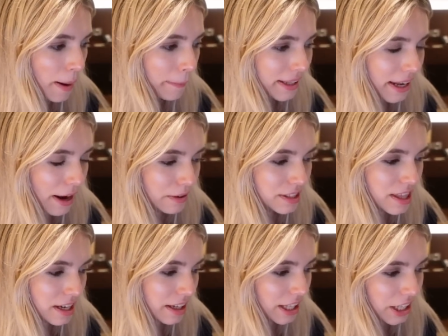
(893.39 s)
But then I was
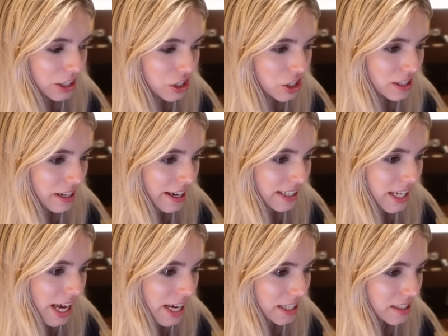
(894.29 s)
thinking that there's just
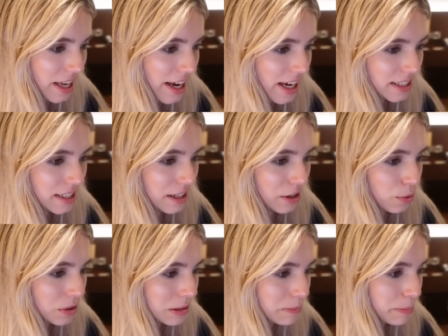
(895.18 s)
like takes, and
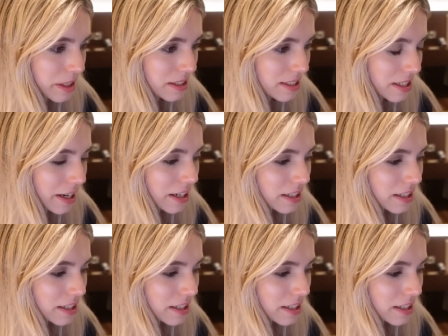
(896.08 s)
queen b6.